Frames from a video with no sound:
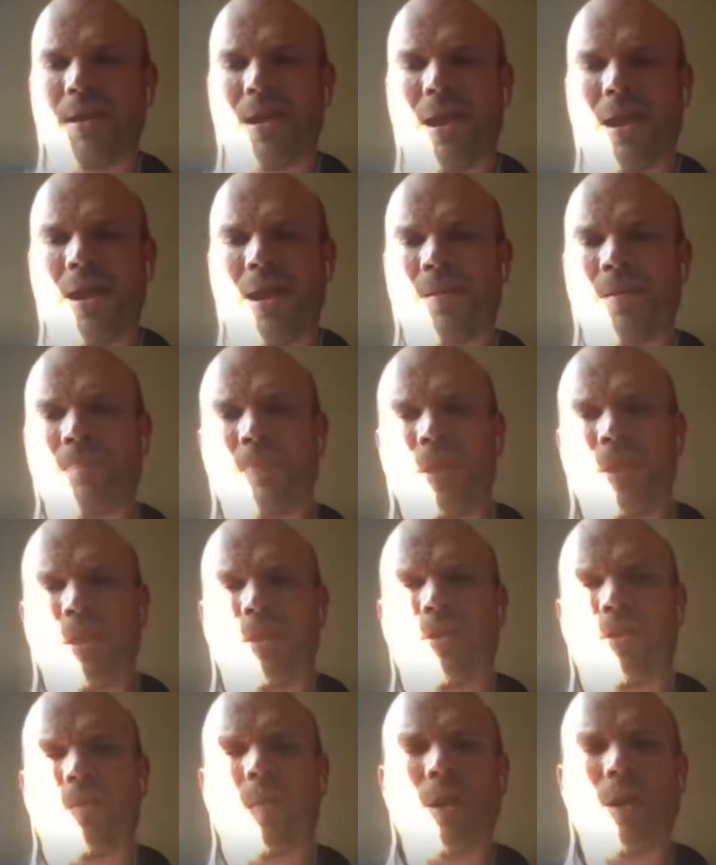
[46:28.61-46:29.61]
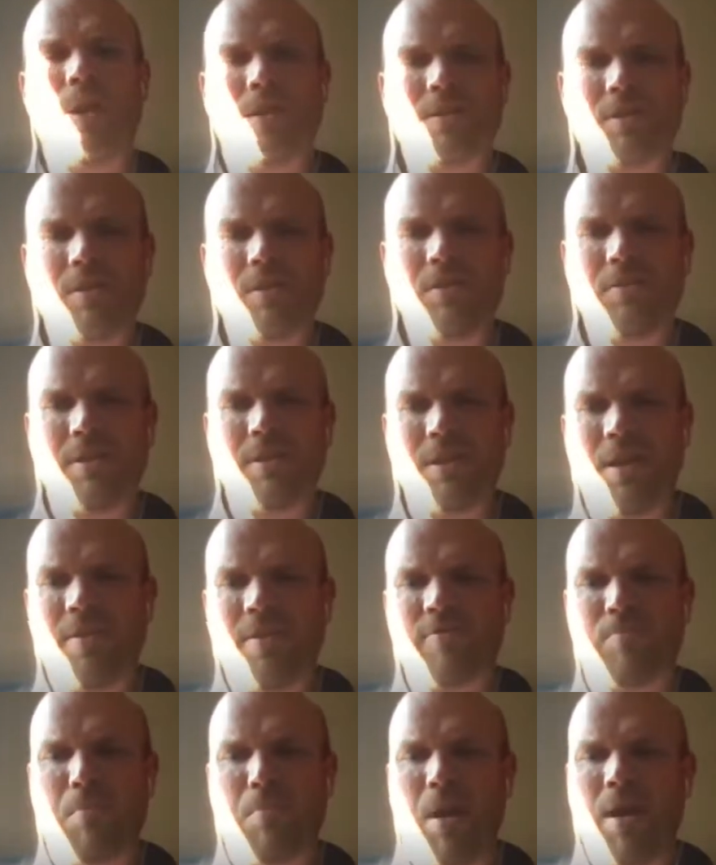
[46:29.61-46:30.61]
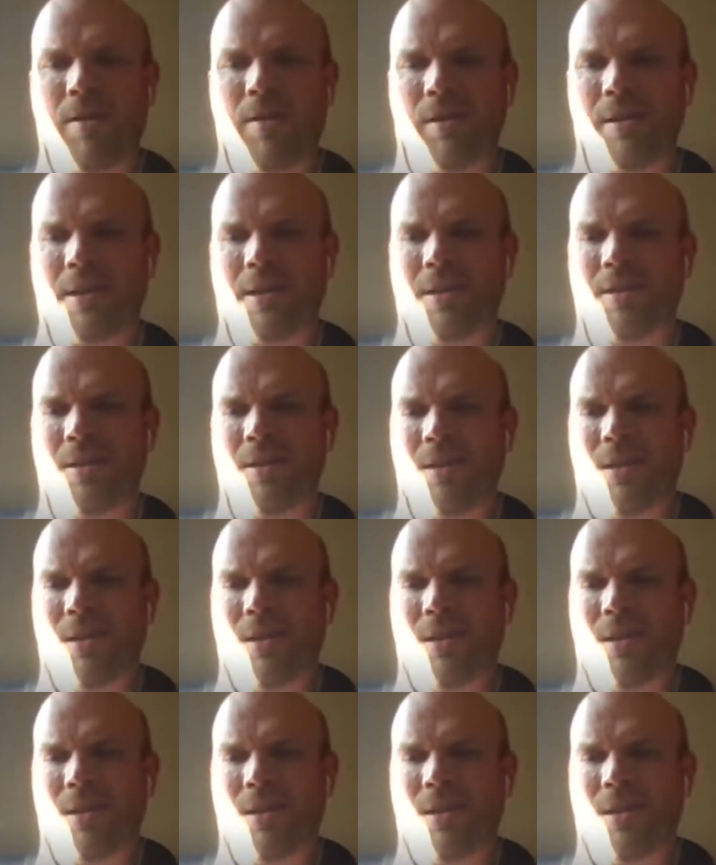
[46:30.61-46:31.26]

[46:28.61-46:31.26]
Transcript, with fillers: Um, we also do a lot of modeling,